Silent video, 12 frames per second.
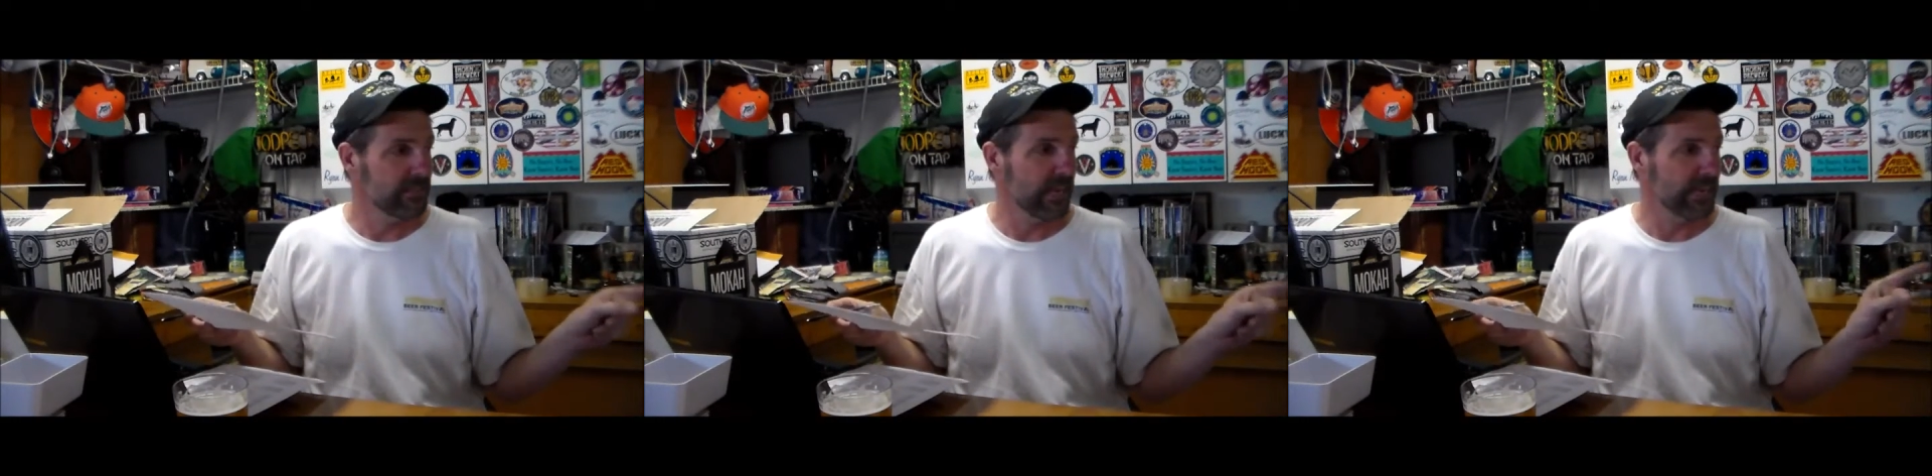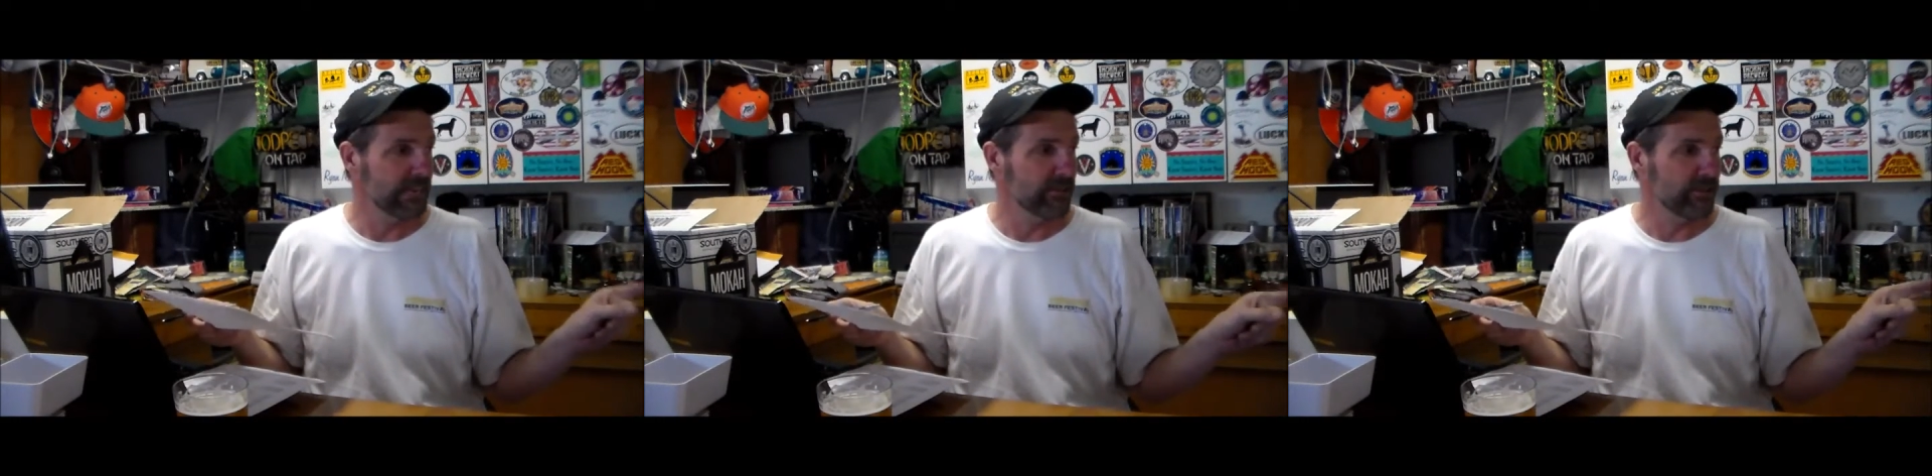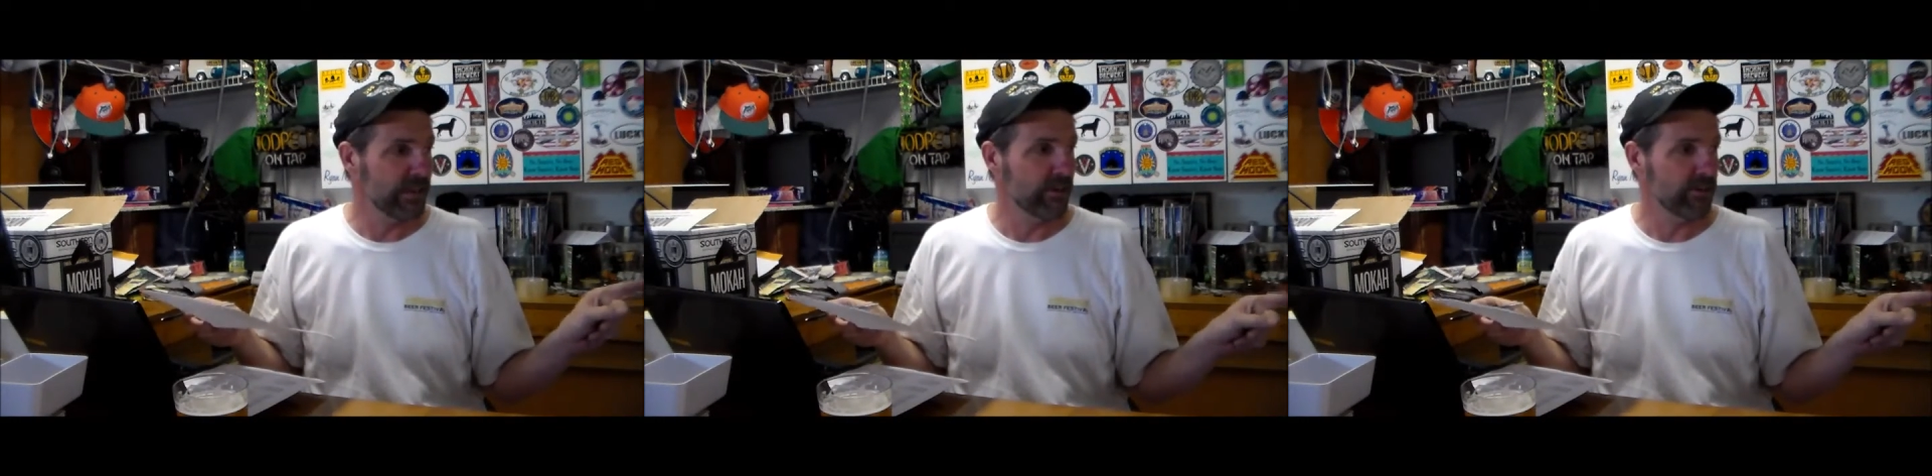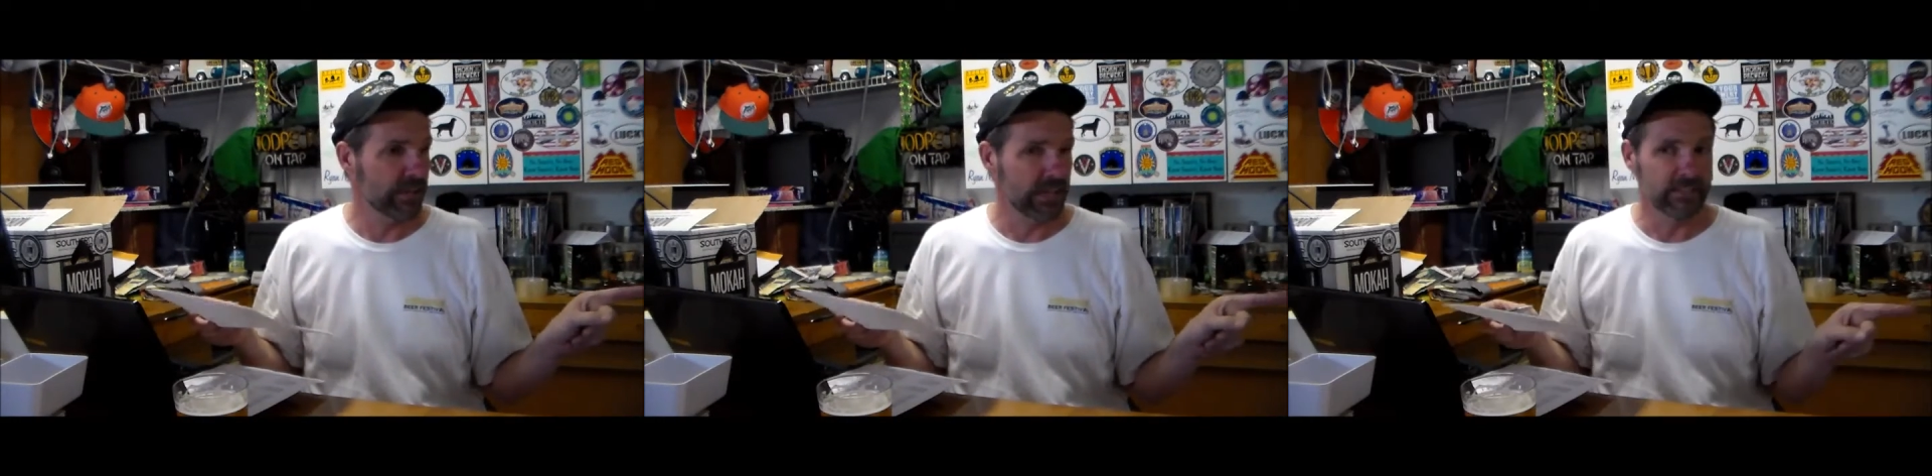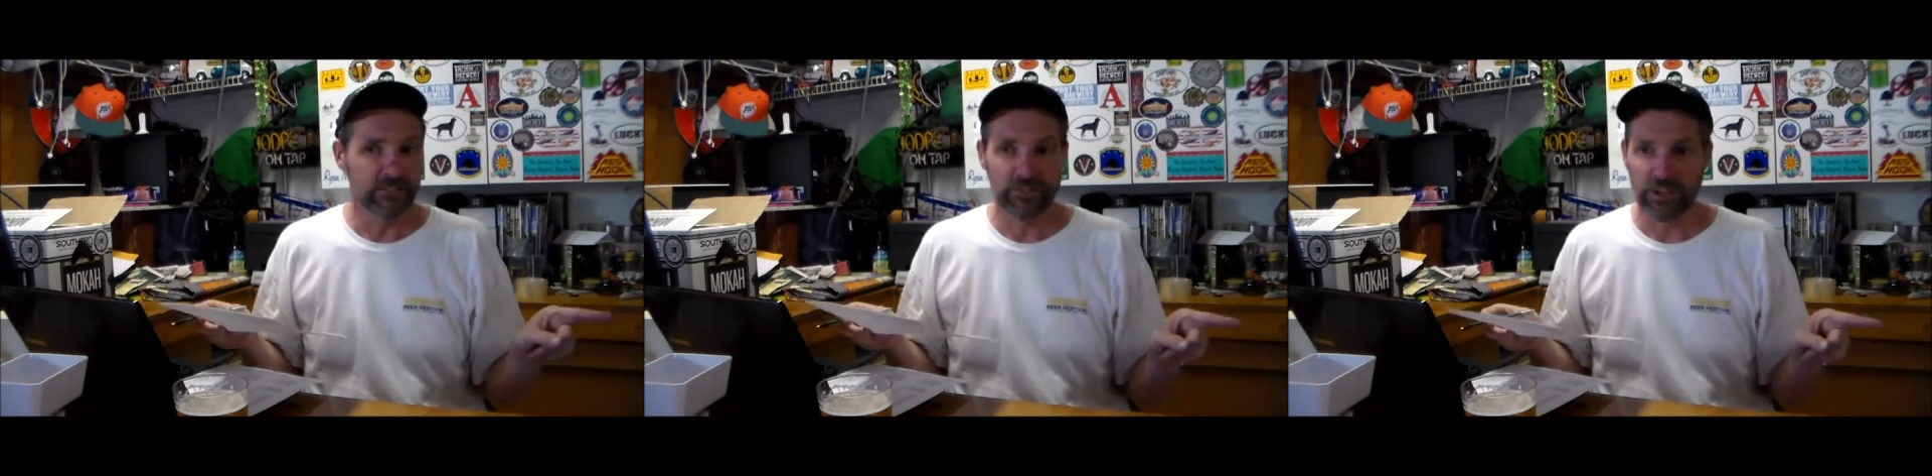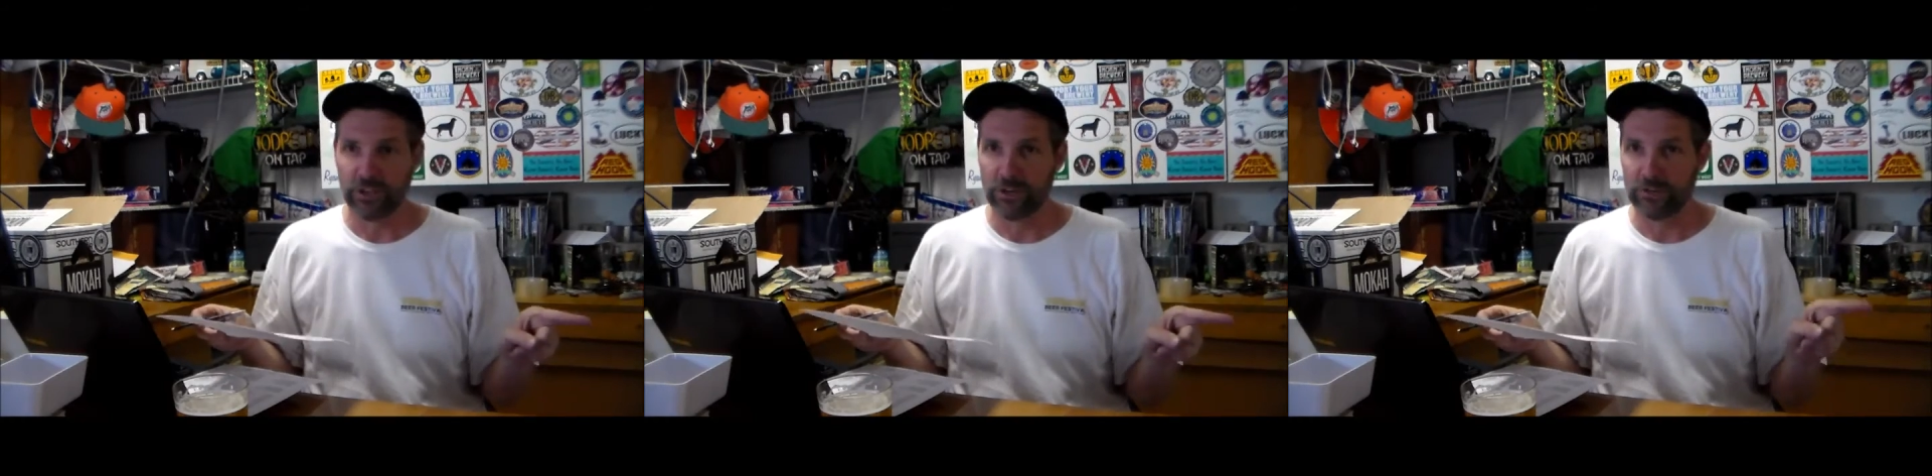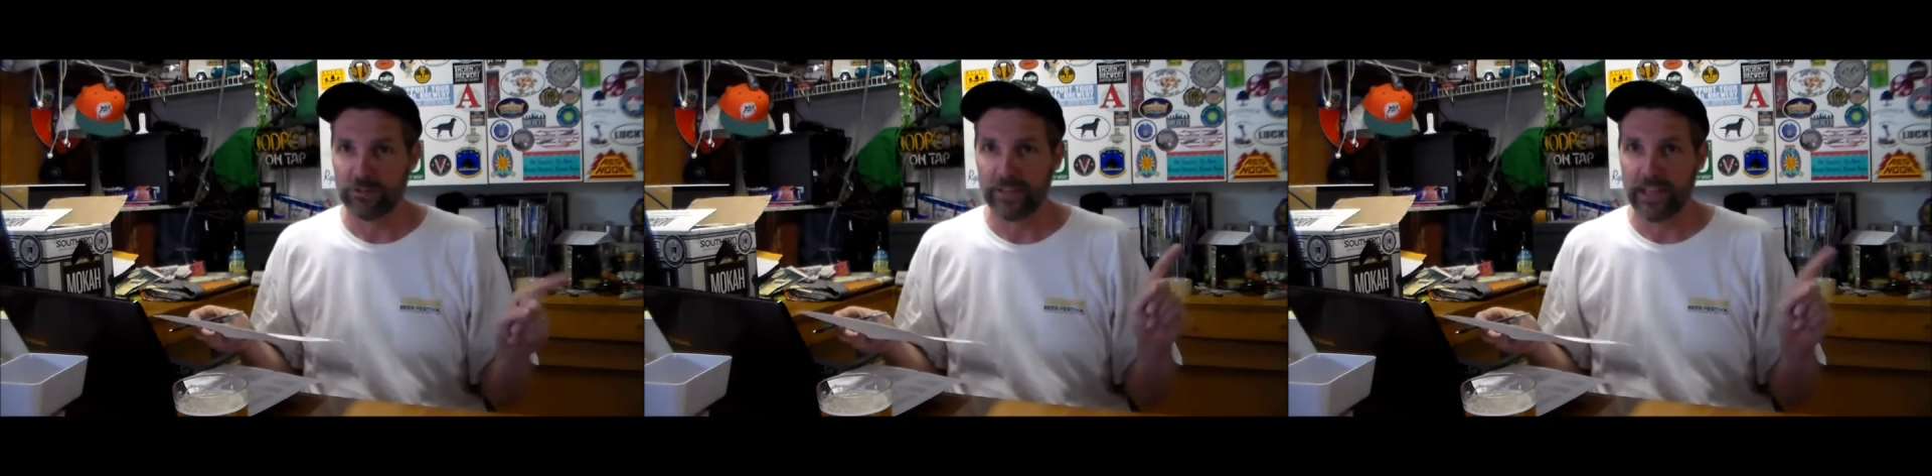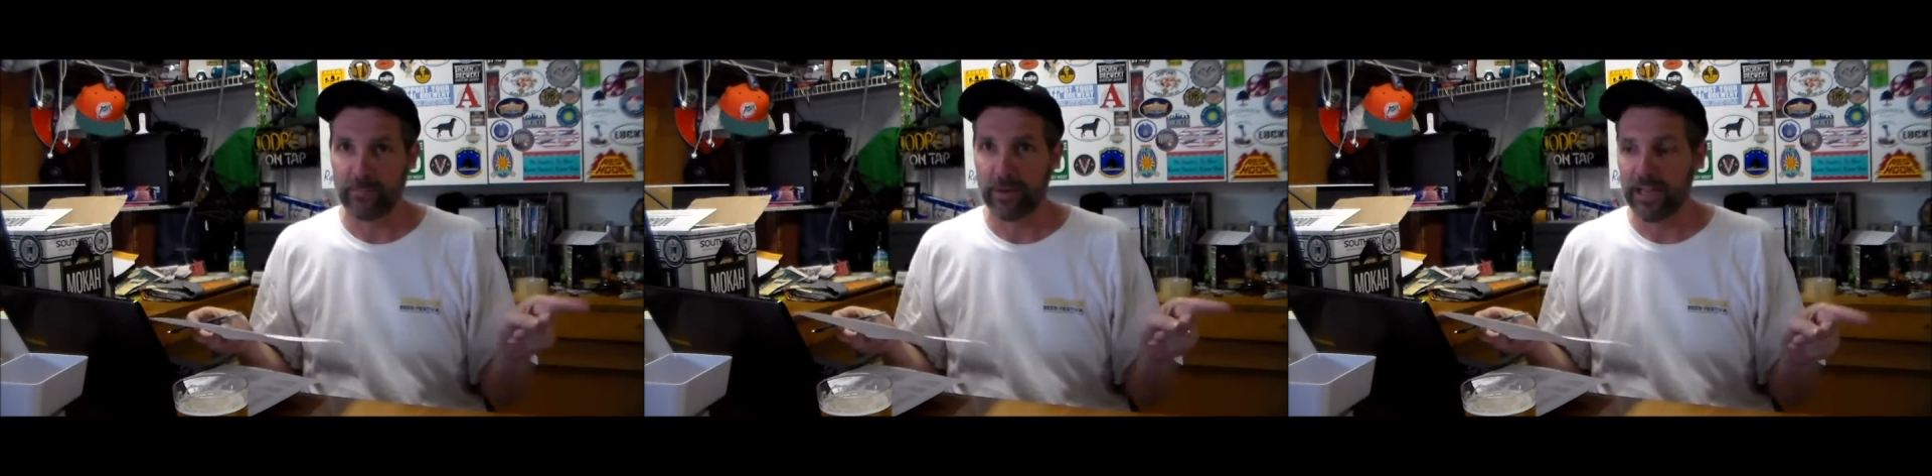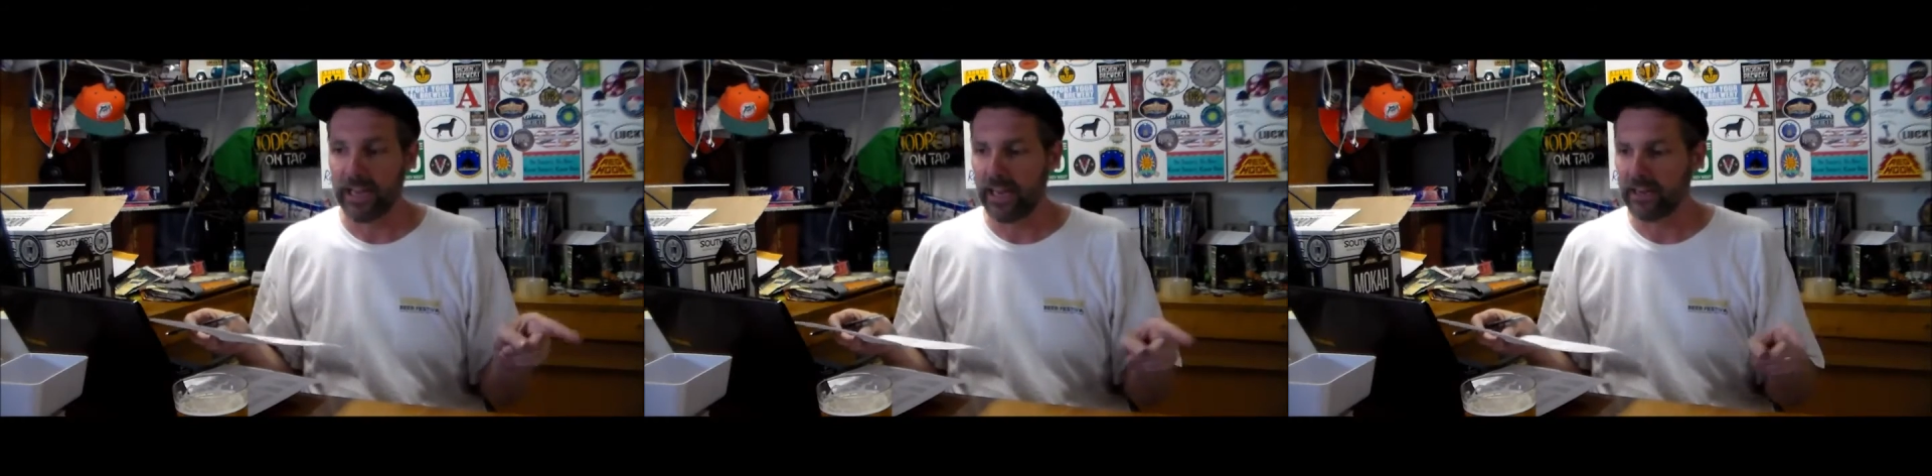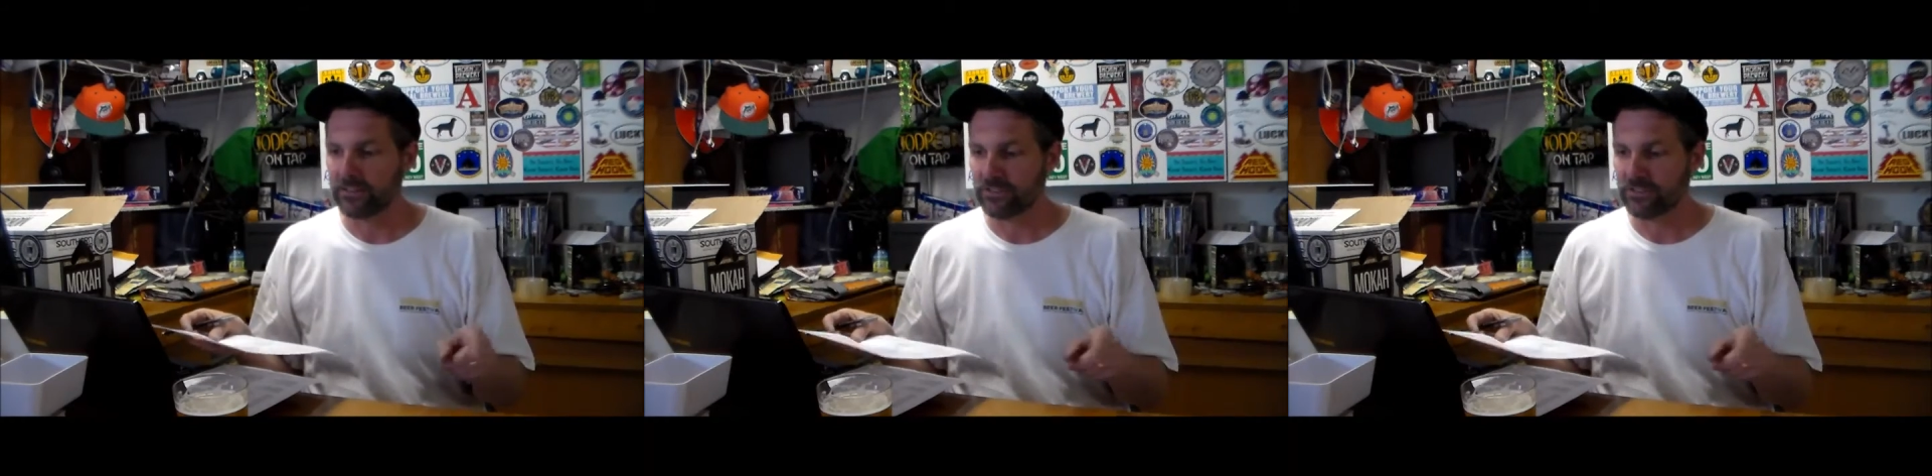Ideal Ale again, so MIA.